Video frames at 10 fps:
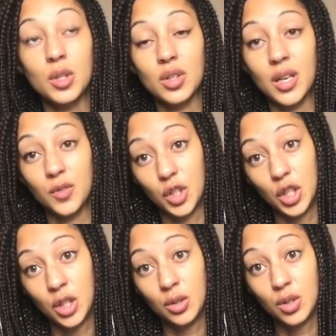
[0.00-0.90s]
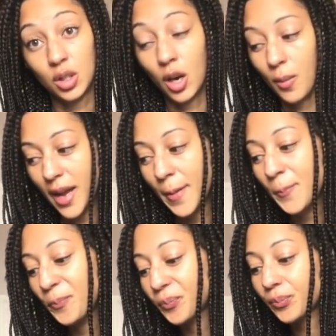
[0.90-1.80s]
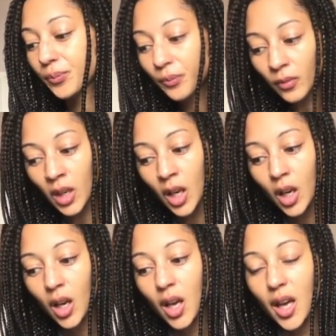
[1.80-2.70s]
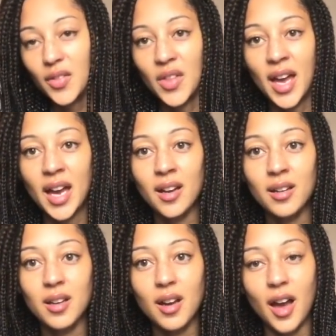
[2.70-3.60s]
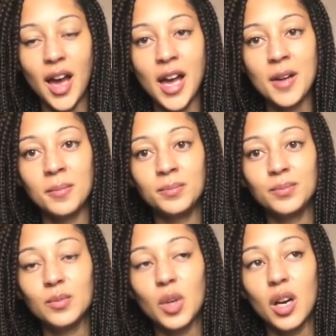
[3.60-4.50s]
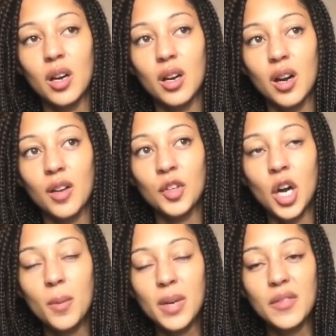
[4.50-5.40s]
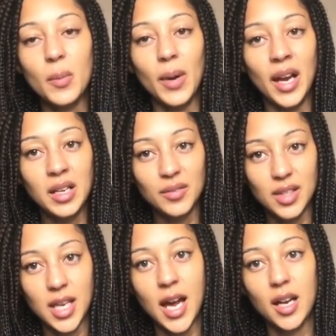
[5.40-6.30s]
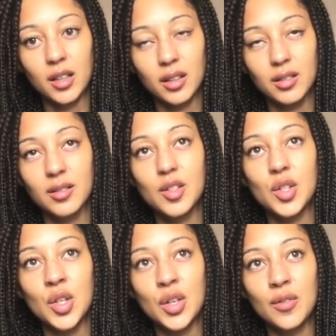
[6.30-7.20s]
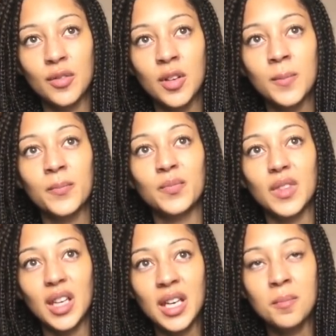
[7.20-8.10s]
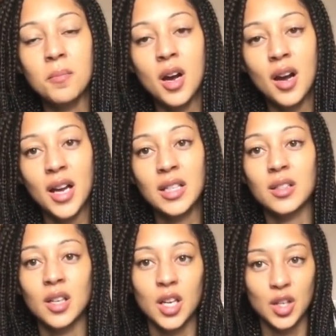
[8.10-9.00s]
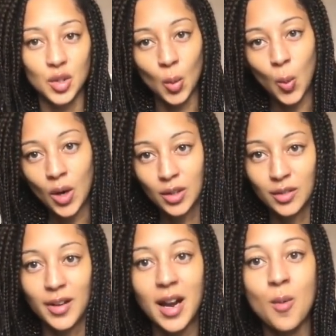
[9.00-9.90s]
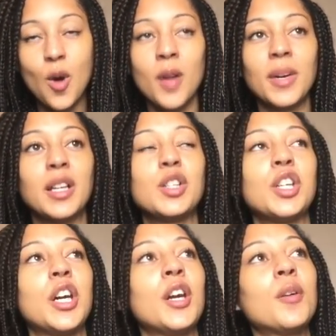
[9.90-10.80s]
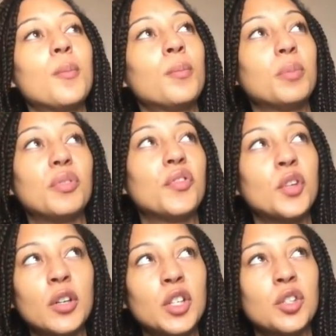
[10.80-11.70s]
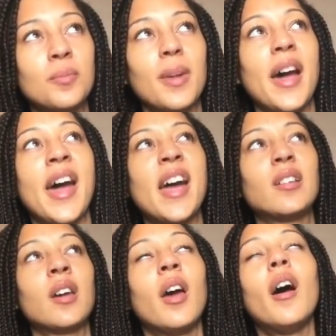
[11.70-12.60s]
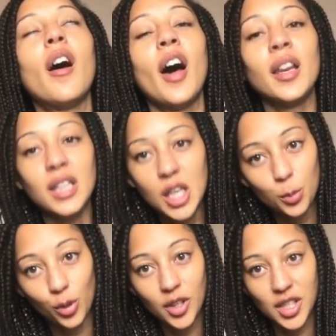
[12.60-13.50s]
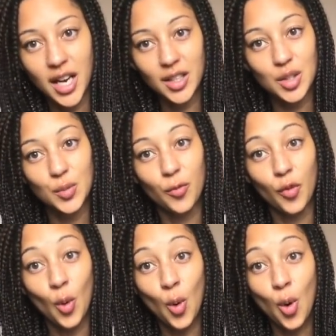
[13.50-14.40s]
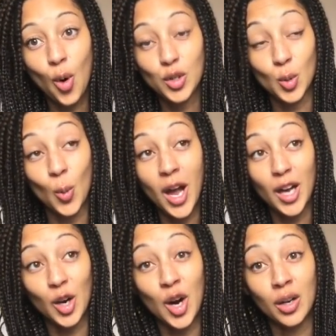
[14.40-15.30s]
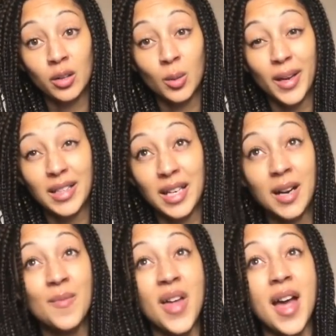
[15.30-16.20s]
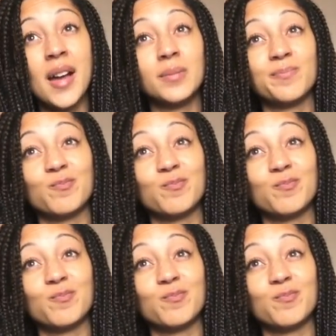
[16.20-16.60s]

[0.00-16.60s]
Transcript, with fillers: we just have to queue to go in then um, I've got a bit of a plan of attack sort of in mind to wander around what I'm going to do. But before I jump ahead, I need projects for to work on on the way down there.